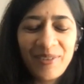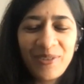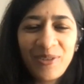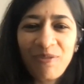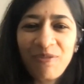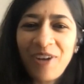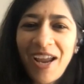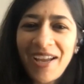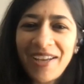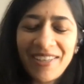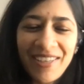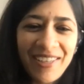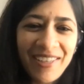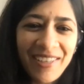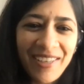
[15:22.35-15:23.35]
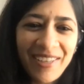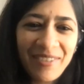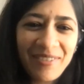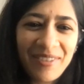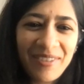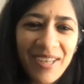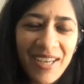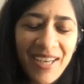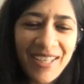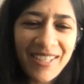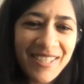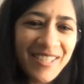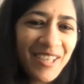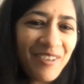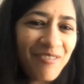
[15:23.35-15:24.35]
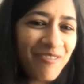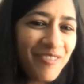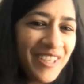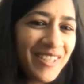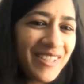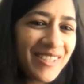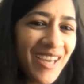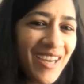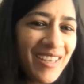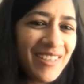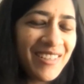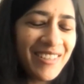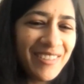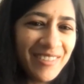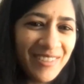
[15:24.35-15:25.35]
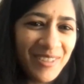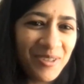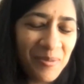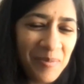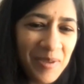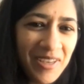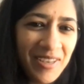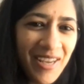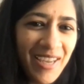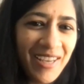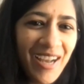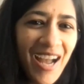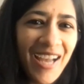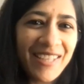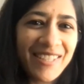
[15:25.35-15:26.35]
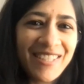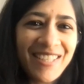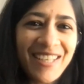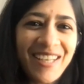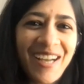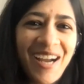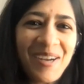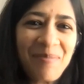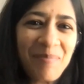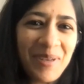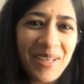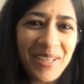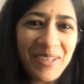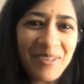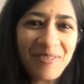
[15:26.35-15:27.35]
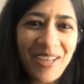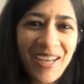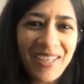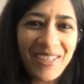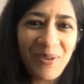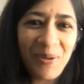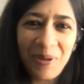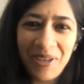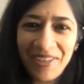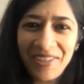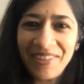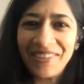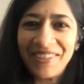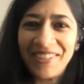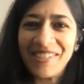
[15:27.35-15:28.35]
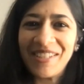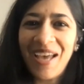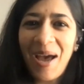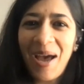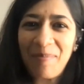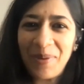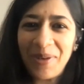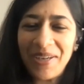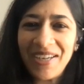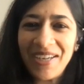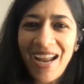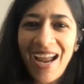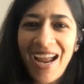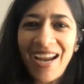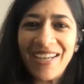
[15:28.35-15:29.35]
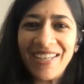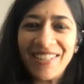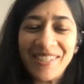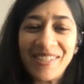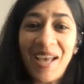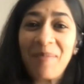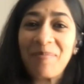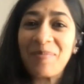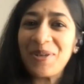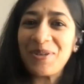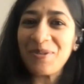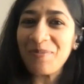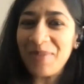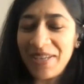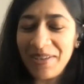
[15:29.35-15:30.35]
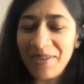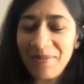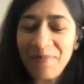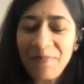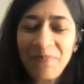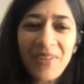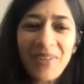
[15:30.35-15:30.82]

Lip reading: So frankly, it still feels unreal to me. Like, I still can't believe that, okay, this happened and this happened to me.